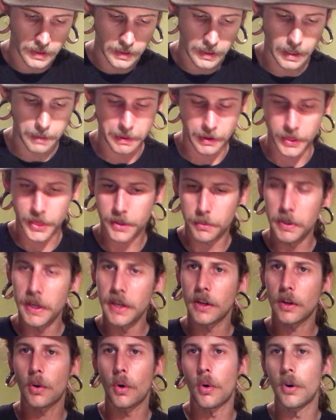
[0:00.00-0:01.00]
Yeah, about 3
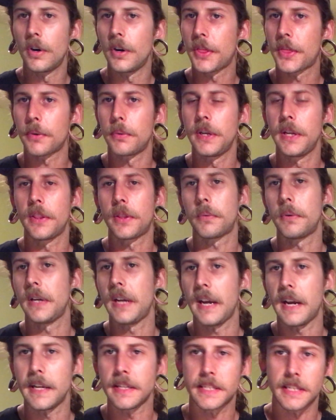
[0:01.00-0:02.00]
1/4 to 3
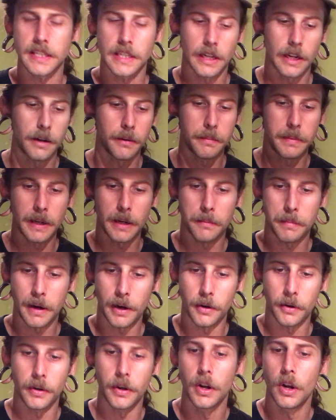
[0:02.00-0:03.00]
3/8 is going to be
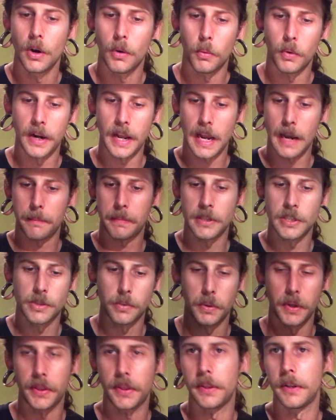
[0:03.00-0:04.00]
about what happens
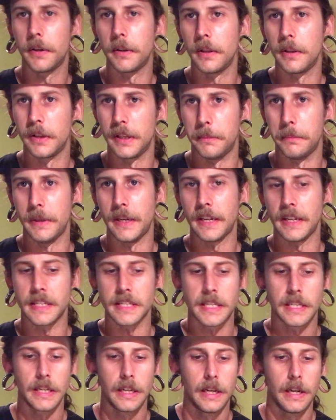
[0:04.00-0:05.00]
with the
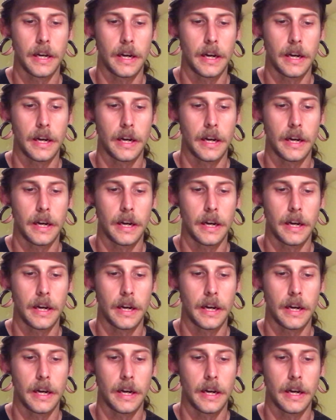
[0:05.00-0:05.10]
Minis.